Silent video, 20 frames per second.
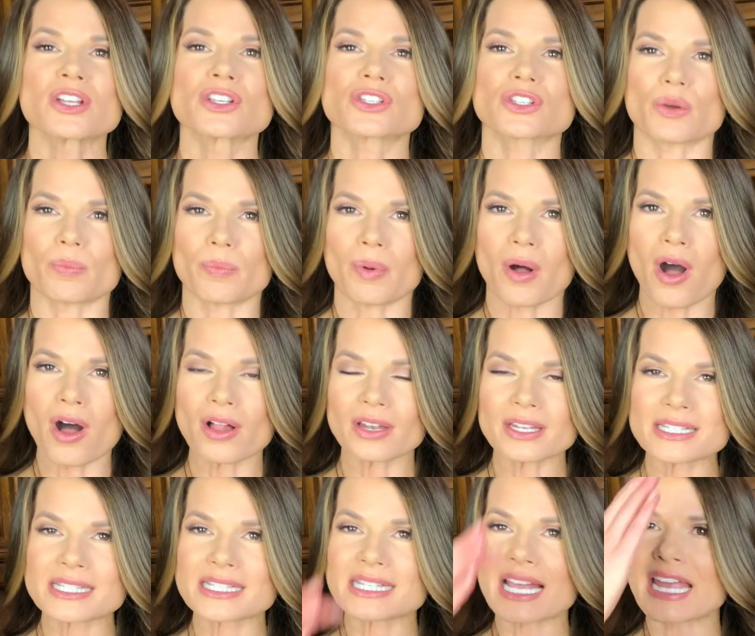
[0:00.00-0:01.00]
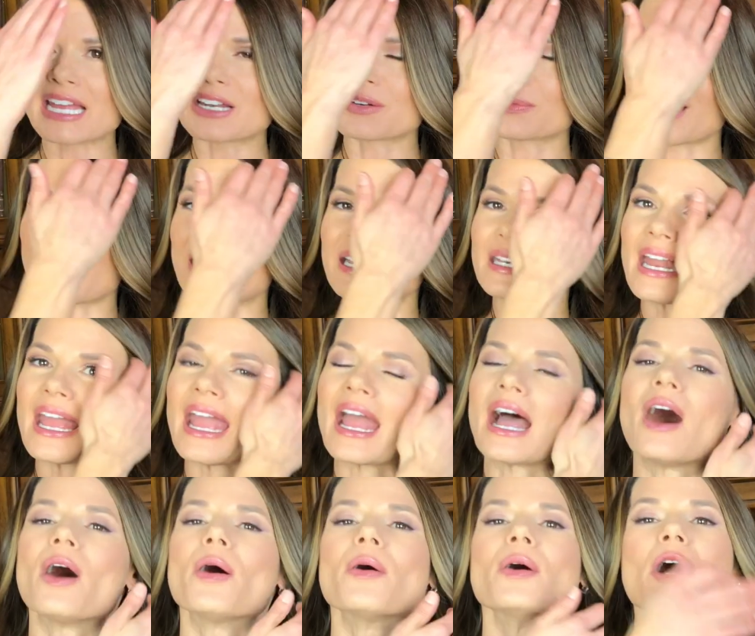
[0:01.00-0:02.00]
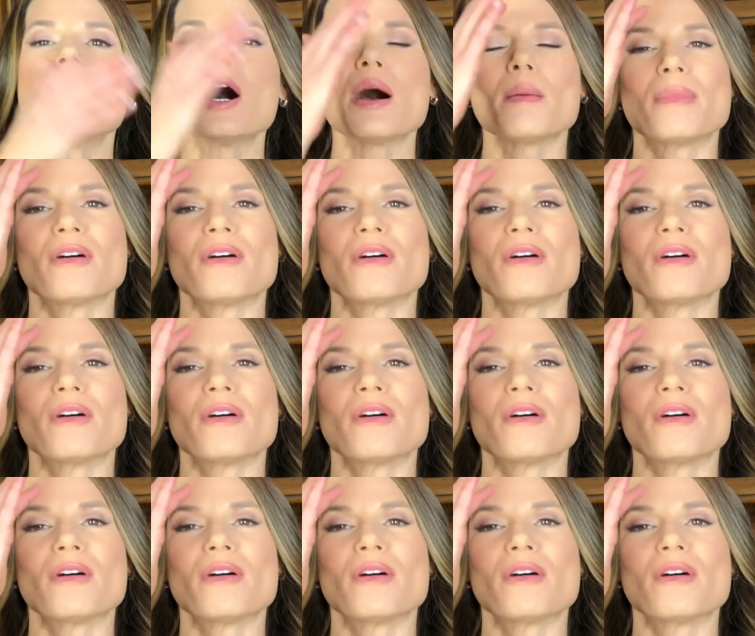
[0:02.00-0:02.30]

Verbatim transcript: So Paul is saying right now,